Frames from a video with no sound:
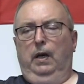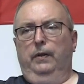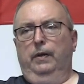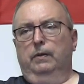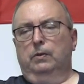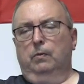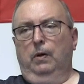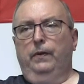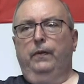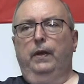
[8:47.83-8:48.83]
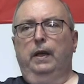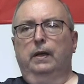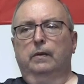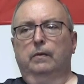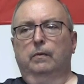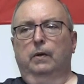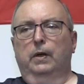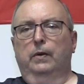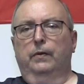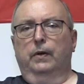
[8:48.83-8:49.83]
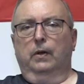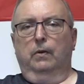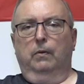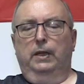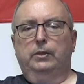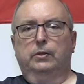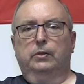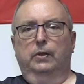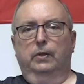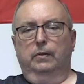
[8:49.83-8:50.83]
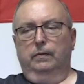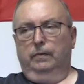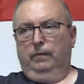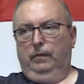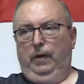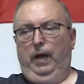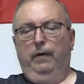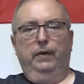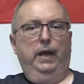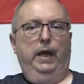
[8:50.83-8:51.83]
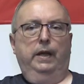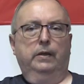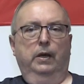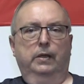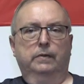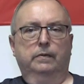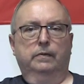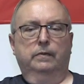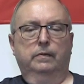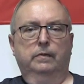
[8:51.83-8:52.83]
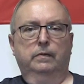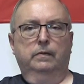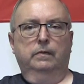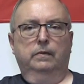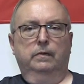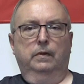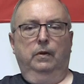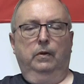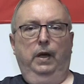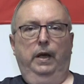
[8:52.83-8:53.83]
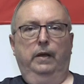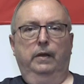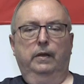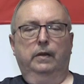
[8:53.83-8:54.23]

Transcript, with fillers: There was one thing where they're going to register every handgun, okay,